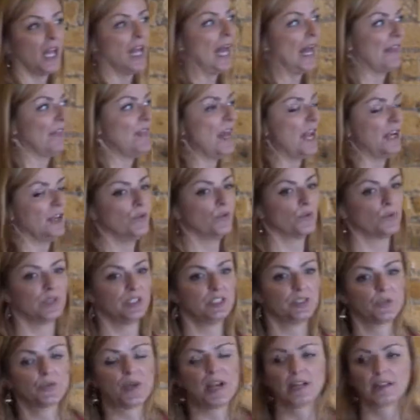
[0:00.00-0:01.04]
And then you
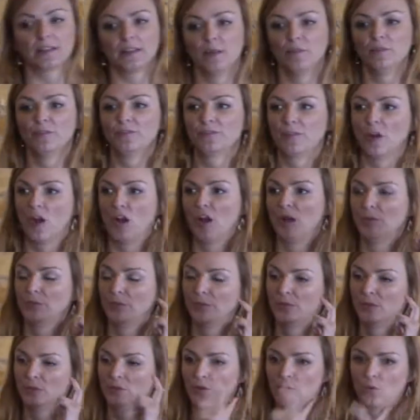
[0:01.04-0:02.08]
redirect them
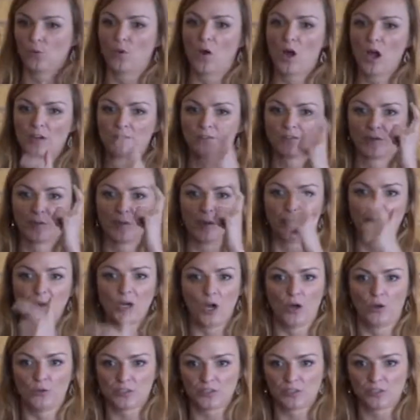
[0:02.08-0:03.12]
from your wall, from a
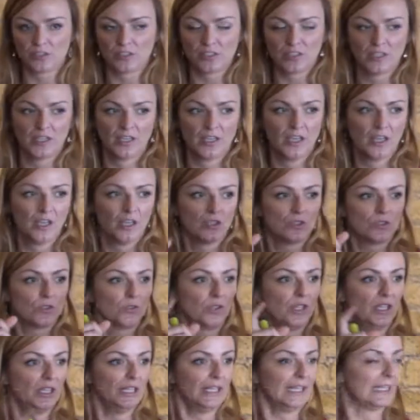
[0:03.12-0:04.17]
post, to
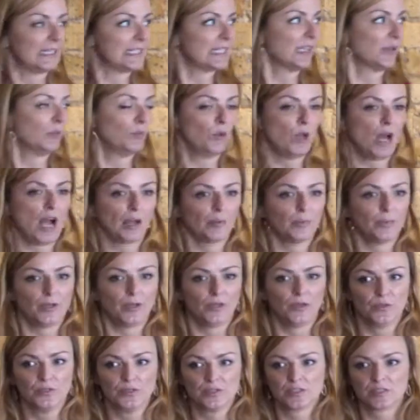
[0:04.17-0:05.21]
the LinkedIn blog
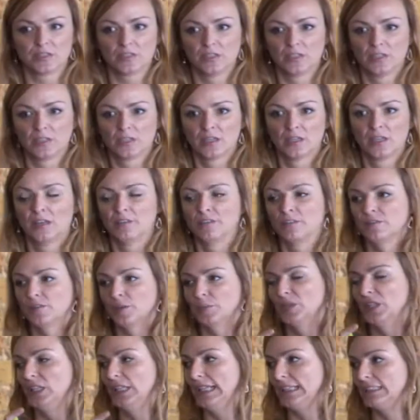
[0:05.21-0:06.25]
post,
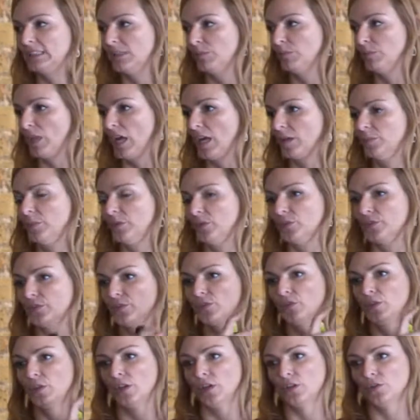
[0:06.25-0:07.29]
from the LinkedIn blog
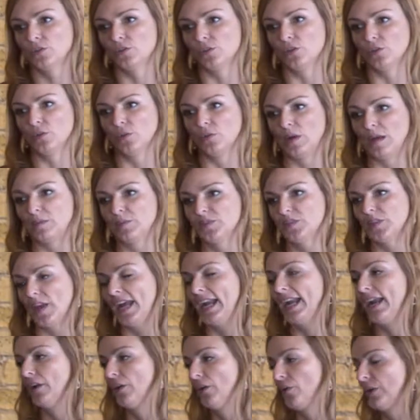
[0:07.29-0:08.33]
post to your
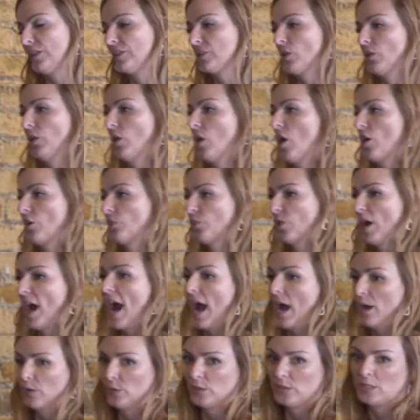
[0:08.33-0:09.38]
website. I know it's a long
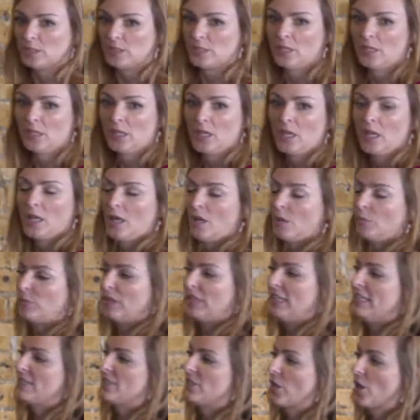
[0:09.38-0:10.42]
route,
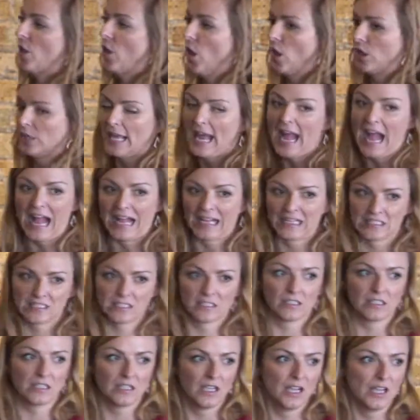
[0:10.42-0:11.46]
but these are all
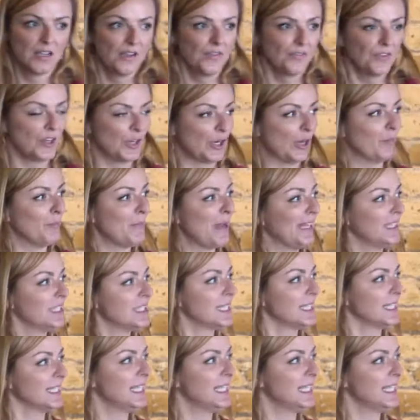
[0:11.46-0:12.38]
hacks that are meant to